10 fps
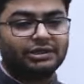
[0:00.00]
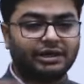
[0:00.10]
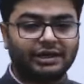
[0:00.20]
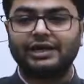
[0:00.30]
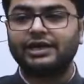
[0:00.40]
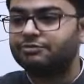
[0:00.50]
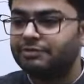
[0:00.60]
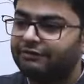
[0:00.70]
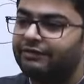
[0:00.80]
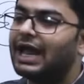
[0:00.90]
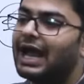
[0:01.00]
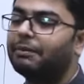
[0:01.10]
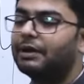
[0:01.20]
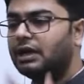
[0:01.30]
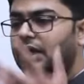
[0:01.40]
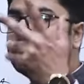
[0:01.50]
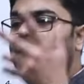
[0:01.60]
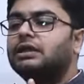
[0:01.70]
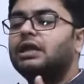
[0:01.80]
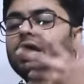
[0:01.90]
the rearrangement will happen
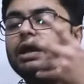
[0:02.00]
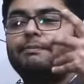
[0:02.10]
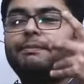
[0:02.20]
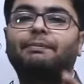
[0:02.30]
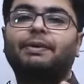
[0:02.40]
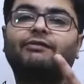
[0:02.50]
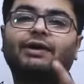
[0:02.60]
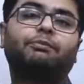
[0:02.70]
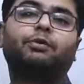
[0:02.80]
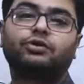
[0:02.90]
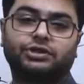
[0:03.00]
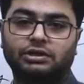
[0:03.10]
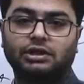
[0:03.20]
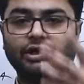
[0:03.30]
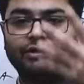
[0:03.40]
in the paper 1 portion,